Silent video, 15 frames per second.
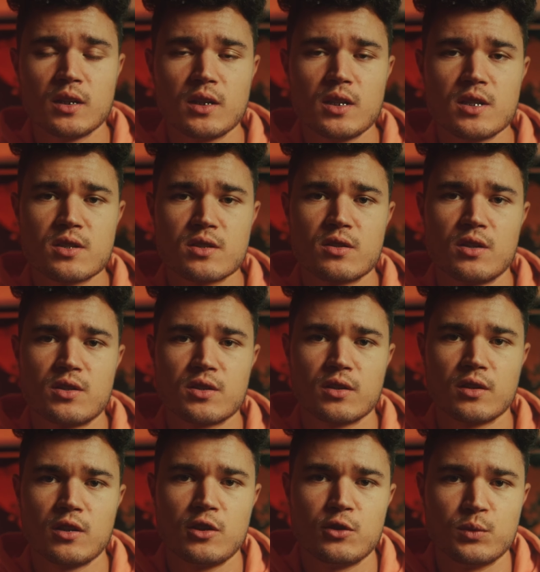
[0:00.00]
is such
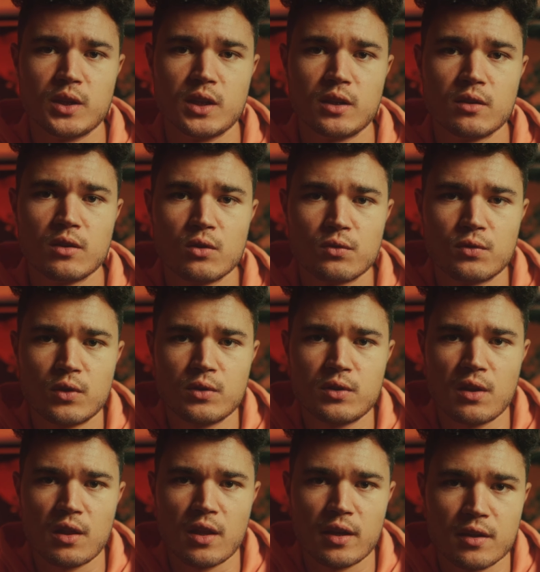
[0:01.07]
a unique
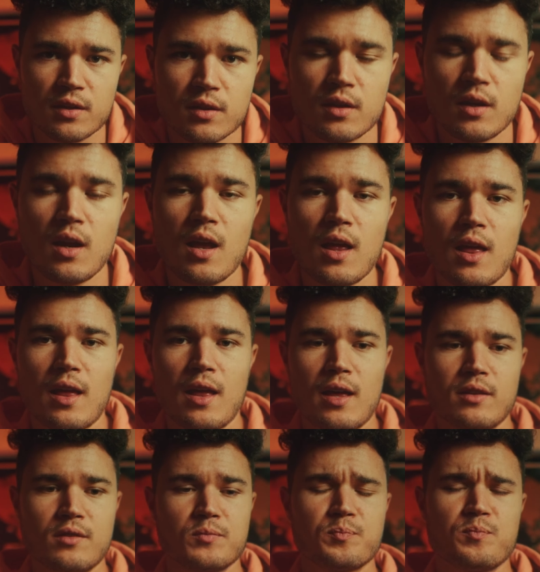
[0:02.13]
focal length.
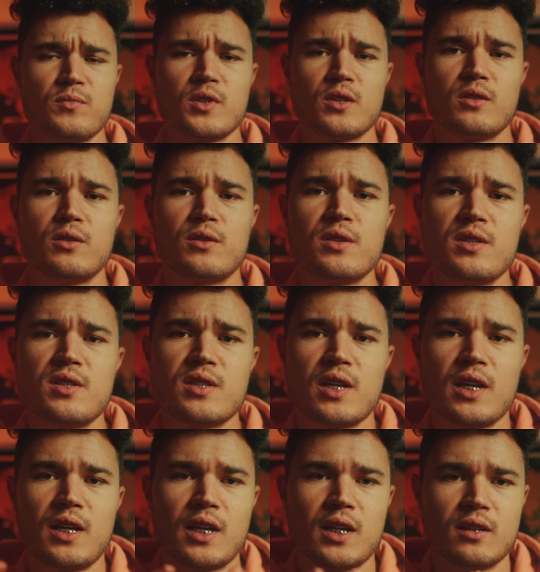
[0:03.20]
And you could
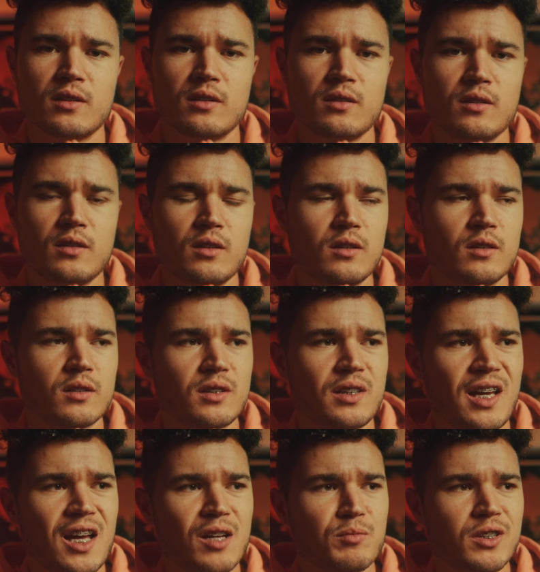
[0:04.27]
say that,
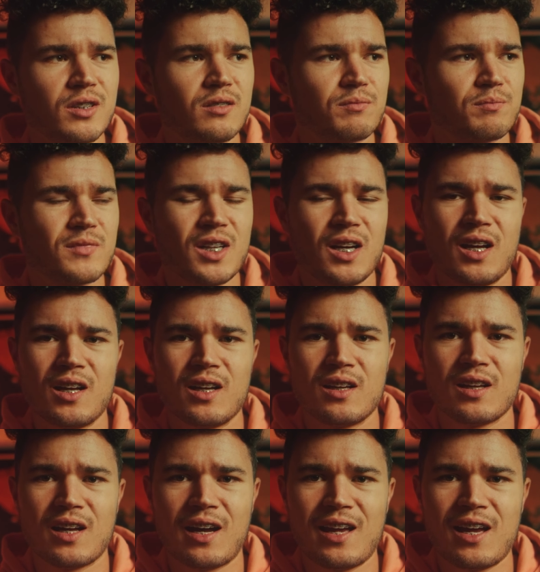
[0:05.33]
yeah, but
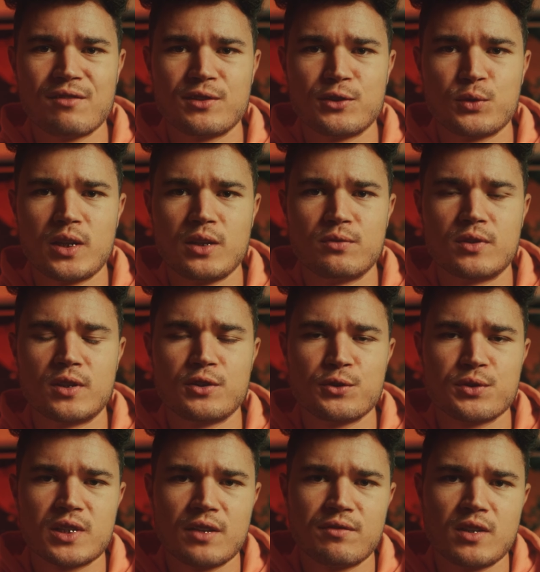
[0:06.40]
I have the 24 to
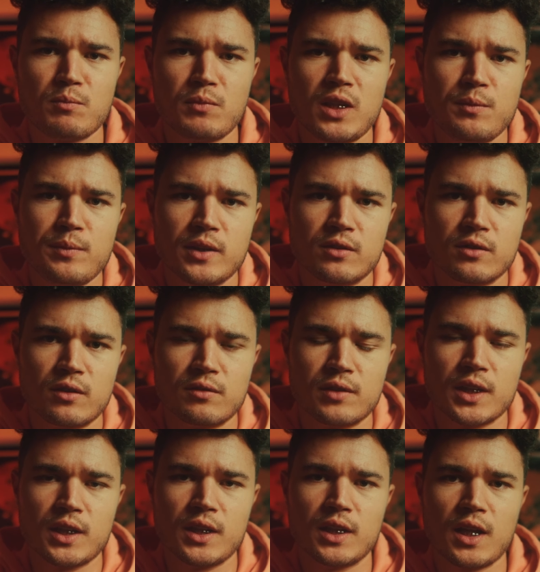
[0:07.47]
70mm
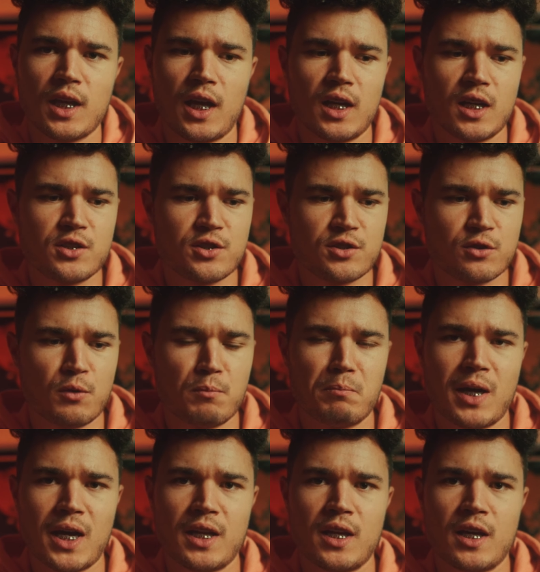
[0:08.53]
already, and I just
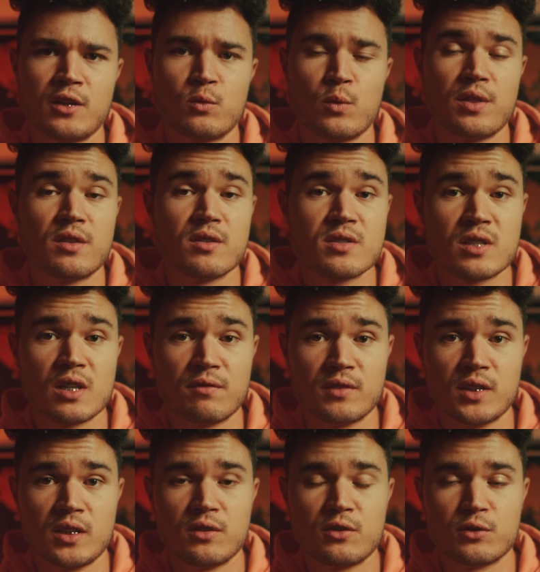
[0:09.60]
combine that with the
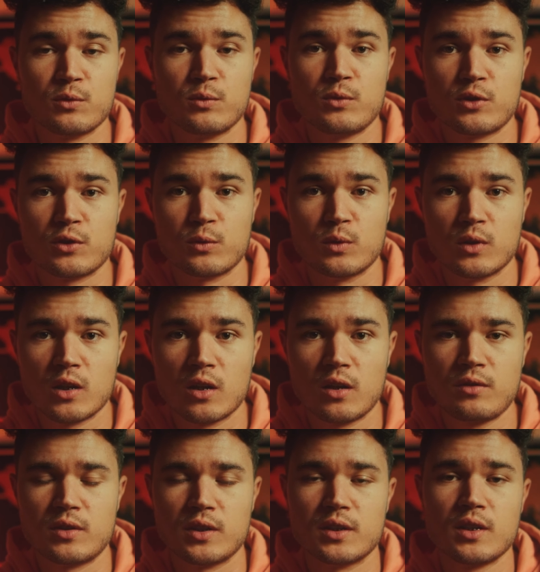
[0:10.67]
70 to
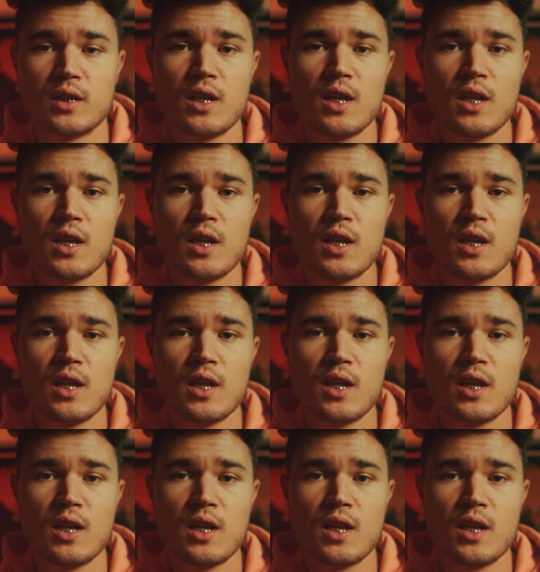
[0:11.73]
200.